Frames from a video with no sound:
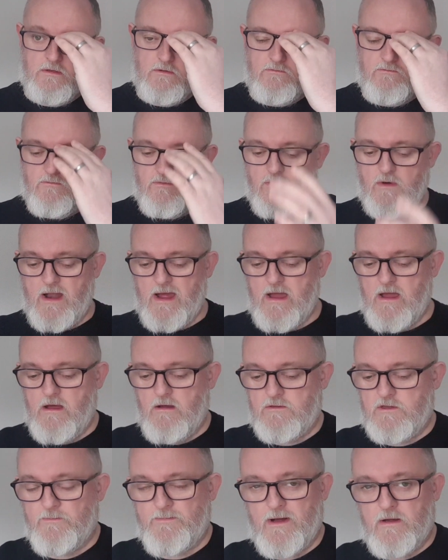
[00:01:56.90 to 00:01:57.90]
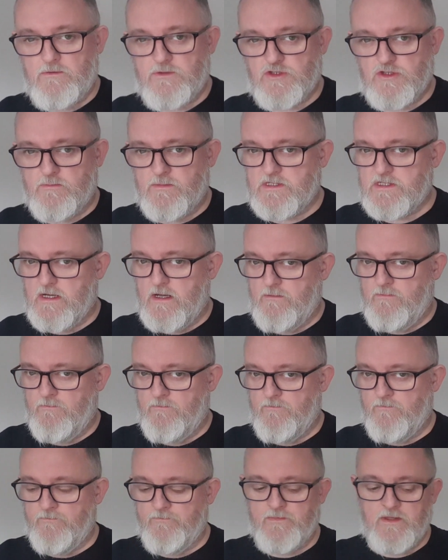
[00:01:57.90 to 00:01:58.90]
round about summertime,
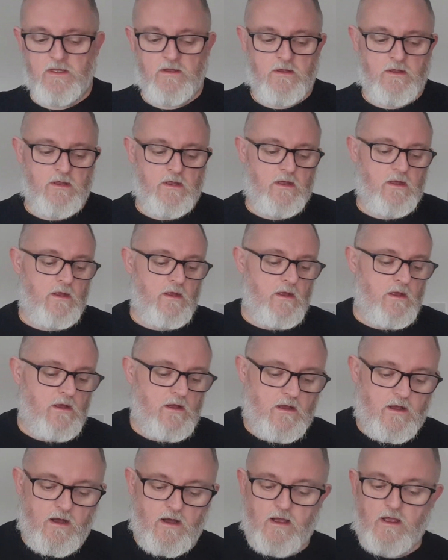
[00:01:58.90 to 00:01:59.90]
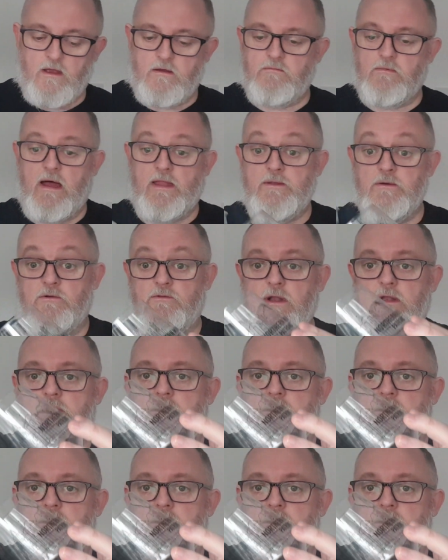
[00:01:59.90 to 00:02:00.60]
and they were really